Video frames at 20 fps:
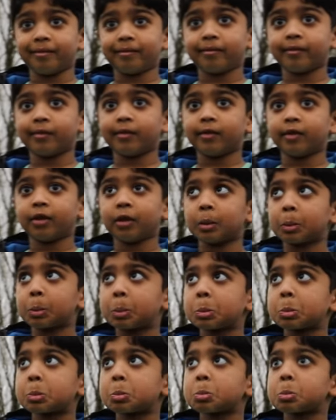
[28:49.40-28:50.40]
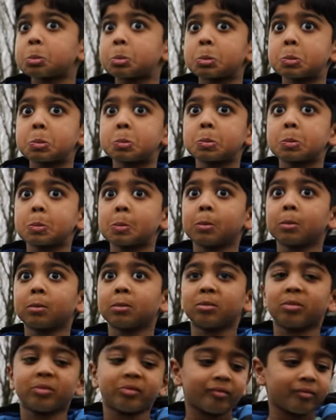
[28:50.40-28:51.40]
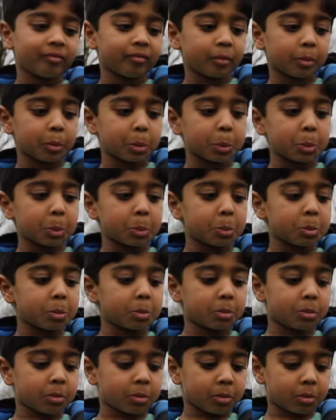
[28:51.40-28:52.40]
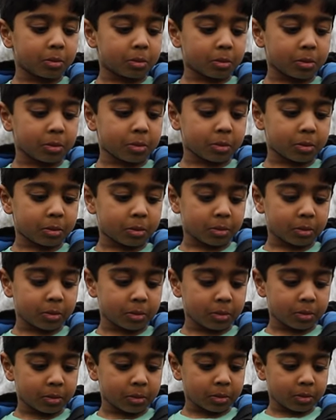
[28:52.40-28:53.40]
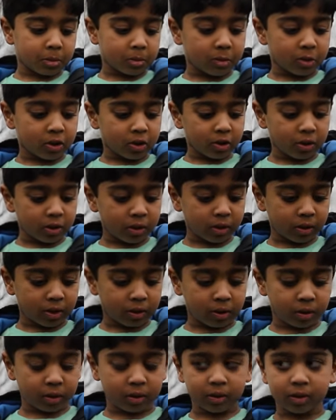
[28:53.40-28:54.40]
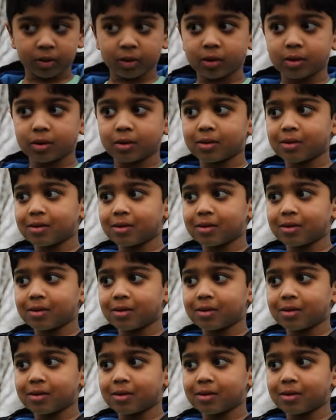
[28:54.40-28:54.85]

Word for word: That's because they're really, really fast, and they do have strong feet. But she doesn't use hers with us because she's so friendly.